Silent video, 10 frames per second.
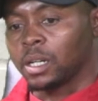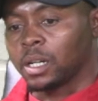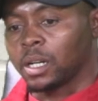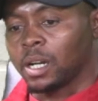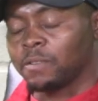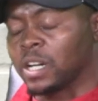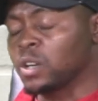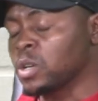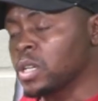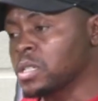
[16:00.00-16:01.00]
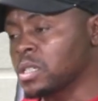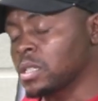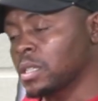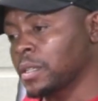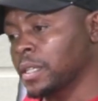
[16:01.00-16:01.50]
Kavango
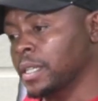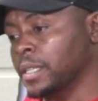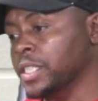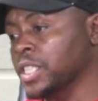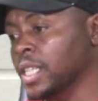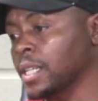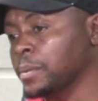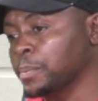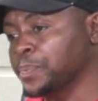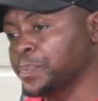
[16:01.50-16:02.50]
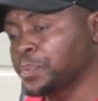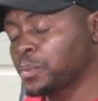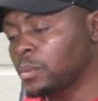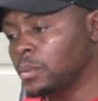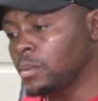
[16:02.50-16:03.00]
East region,
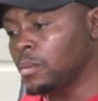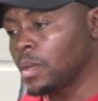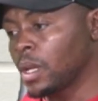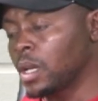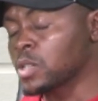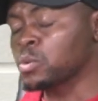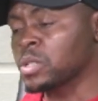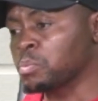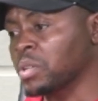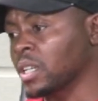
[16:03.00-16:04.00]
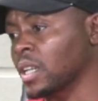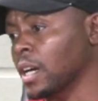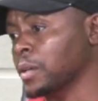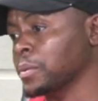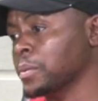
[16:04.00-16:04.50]
as we speak
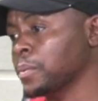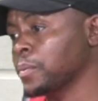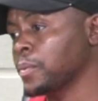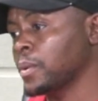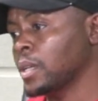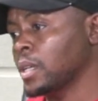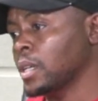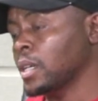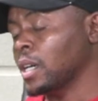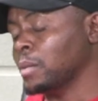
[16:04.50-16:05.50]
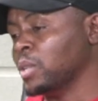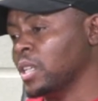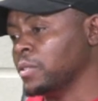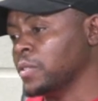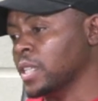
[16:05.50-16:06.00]
now, I
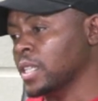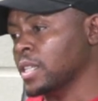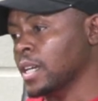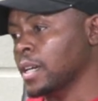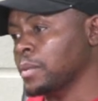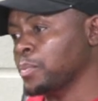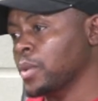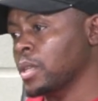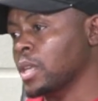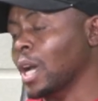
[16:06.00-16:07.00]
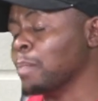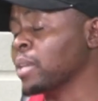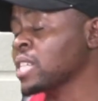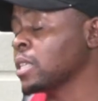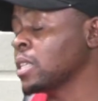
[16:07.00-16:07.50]
believe that the
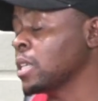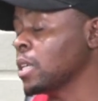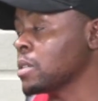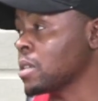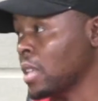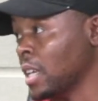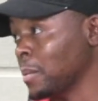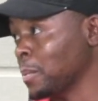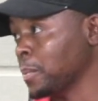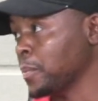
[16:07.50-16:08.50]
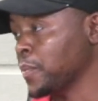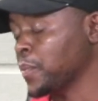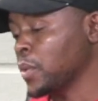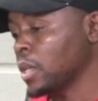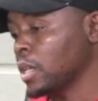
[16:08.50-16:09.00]
capacity is there
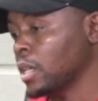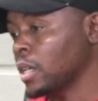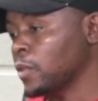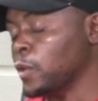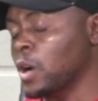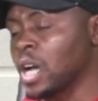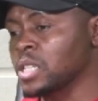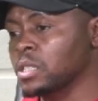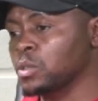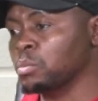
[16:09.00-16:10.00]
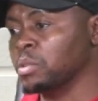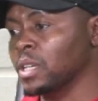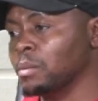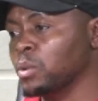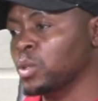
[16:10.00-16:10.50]
for us to be
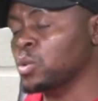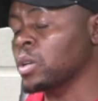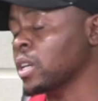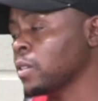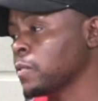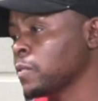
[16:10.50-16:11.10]
able to have